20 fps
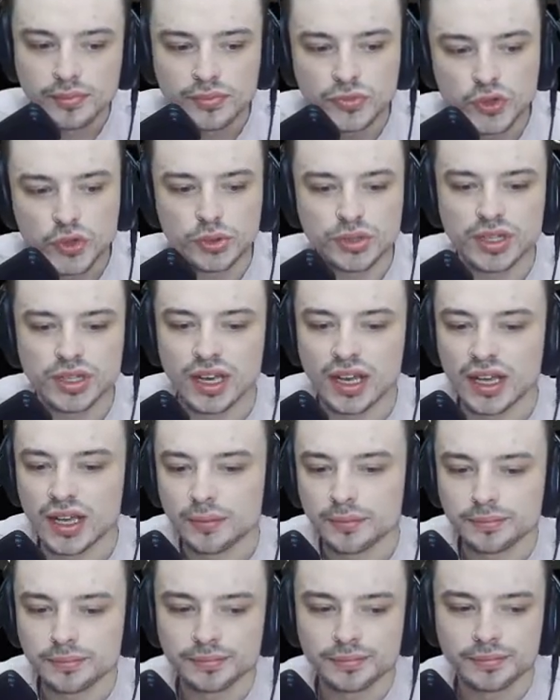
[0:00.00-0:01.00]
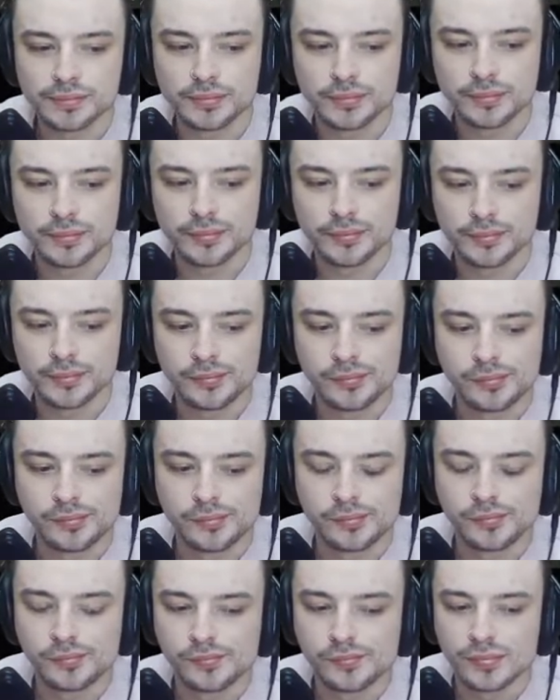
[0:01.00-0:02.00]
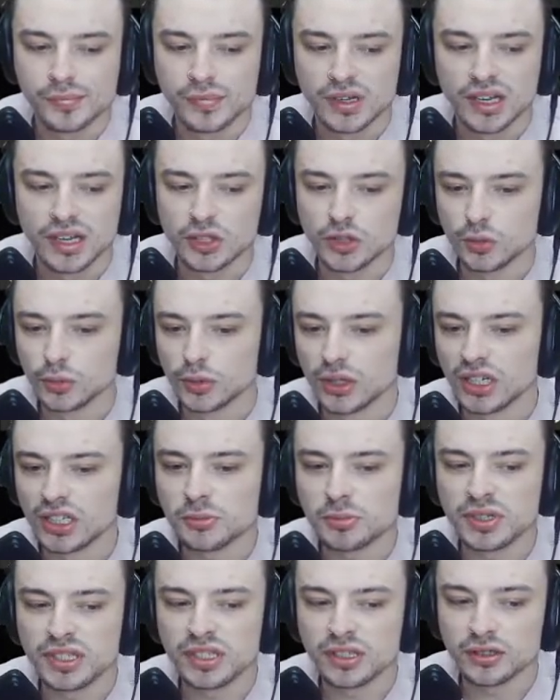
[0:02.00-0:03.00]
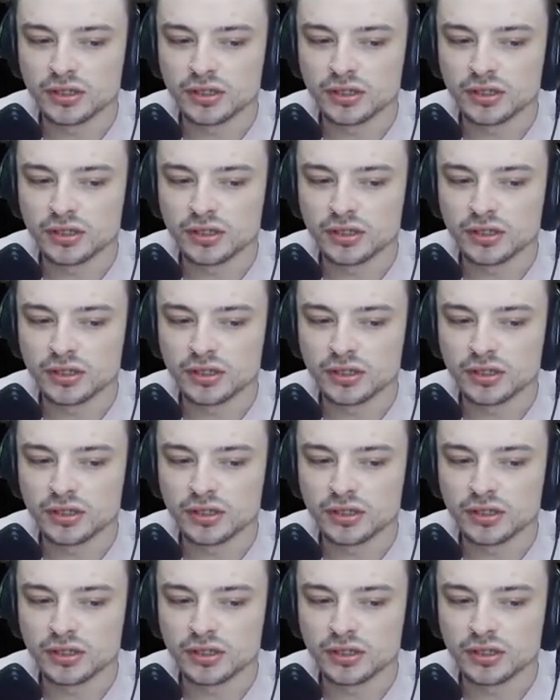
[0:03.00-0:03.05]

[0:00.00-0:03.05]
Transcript: Choose a name. Do you want it to be your...